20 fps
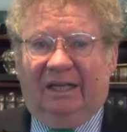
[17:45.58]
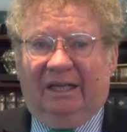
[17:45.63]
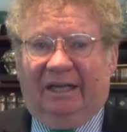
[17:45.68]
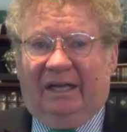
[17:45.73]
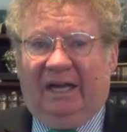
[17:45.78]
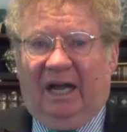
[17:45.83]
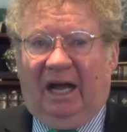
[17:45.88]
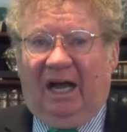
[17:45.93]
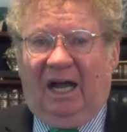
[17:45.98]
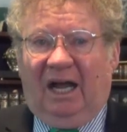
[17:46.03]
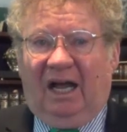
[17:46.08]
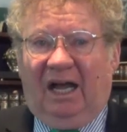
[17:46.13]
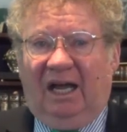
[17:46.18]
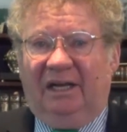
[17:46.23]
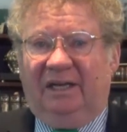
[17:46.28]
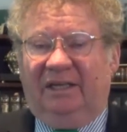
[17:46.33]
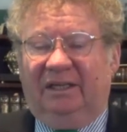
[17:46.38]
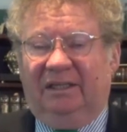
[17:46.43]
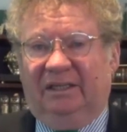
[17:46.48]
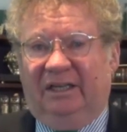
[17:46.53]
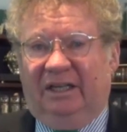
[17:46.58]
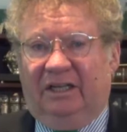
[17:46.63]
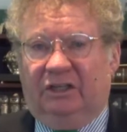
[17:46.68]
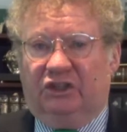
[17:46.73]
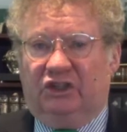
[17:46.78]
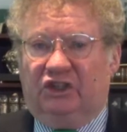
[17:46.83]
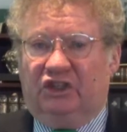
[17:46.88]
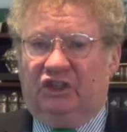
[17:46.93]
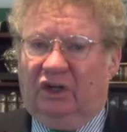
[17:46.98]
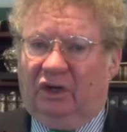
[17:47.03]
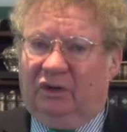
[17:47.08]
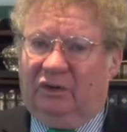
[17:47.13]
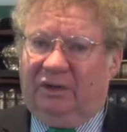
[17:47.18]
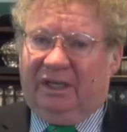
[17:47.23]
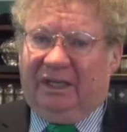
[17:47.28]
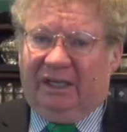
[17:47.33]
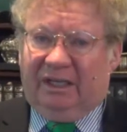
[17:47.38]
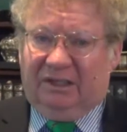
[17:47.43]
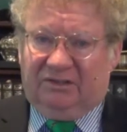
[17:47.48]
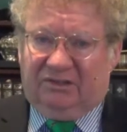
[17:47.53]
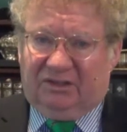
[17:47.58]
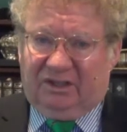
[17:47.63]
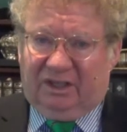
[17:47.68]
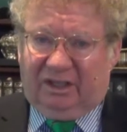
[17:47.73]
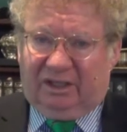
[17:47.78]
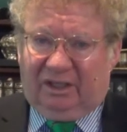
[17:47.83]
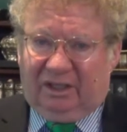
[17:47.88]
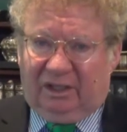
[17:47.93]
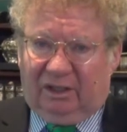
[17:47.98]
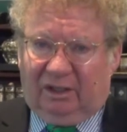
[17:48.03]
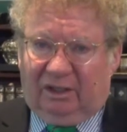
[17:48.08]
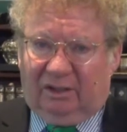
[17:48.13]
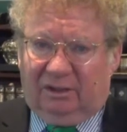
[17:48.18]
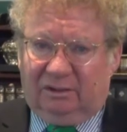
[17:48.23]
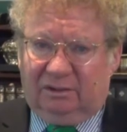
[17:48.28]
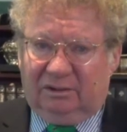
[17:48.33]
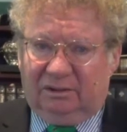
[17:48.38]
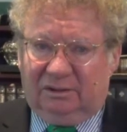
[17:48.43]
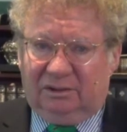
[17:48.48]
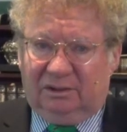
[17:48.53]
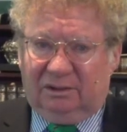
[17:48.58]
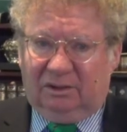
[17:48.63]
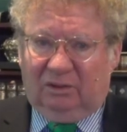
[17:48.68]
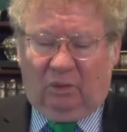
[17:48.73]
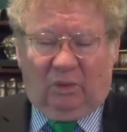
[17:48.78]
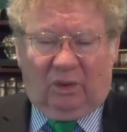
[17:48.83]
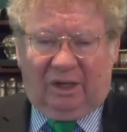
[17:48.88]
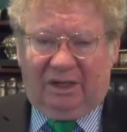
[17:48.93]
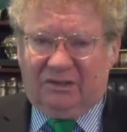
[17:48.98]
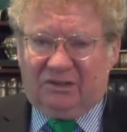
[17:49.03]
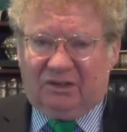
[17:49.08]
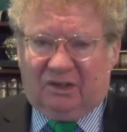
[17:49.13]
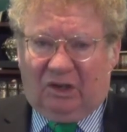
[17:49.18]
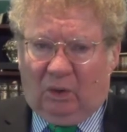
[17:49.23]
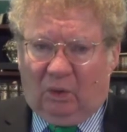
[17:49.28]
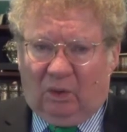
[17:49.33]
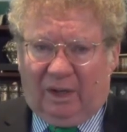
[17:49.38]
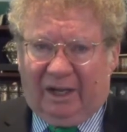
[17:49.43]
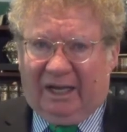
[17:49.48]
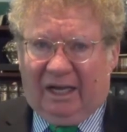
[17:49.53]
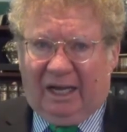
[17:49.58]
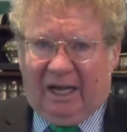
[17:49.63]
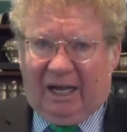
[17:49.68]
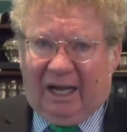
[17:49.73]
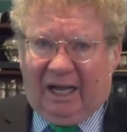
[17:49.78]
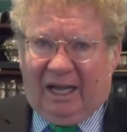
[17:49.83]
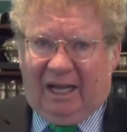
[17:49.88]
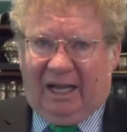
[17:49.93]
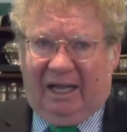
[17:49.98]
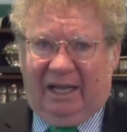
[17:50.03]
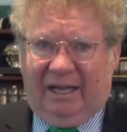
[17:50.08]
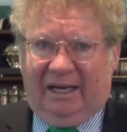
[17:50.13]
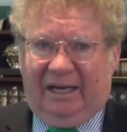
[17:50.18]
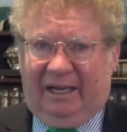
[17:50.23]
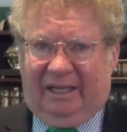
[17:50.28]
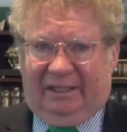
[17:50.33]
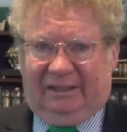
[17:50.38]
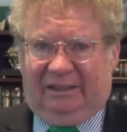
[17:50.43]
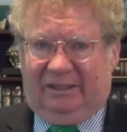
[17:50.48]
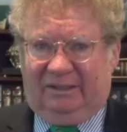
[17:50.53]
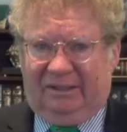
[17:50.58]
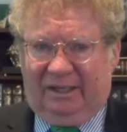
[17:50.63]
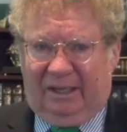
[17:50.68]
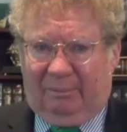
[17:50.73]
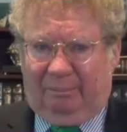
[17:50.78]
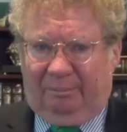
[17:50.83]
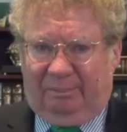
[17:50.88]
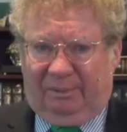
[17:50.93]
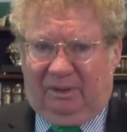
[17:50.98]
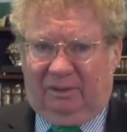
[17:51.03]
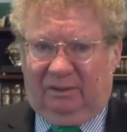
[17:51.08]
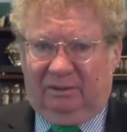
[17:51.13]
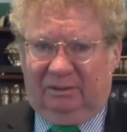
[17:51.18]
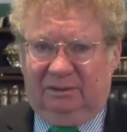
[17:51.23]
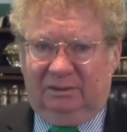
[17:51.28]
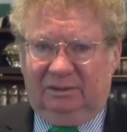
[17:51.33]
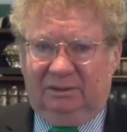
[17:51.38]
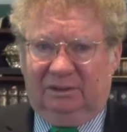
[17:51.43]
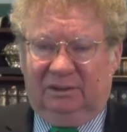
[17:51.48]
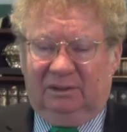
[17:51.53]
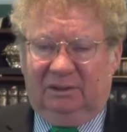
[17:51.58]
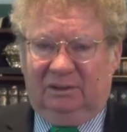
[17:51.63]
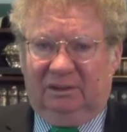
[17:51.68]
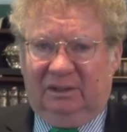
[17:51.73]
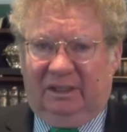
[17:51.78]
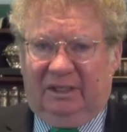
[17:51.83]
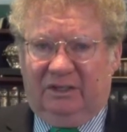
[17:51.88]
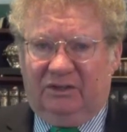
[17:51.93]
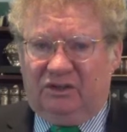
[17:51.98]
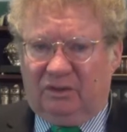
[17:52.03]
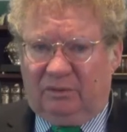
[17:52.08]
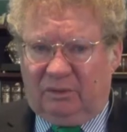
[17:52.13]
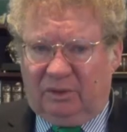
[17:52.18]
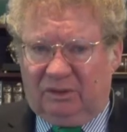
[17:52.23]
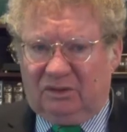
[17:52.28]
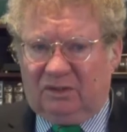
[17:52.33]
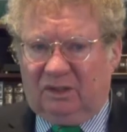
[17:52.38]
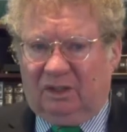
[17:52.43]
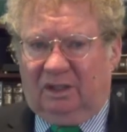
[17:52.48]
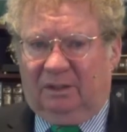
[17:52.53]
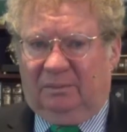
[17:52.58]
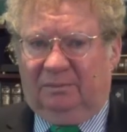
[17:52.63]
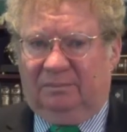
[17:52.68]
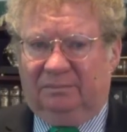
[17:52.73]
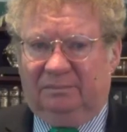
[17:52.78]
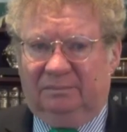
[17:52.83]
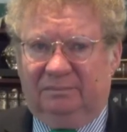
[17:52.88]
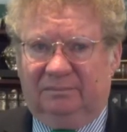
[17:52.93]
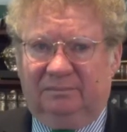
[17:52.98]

God is showing Ezekiel what is going on at the temple in Jerusalem.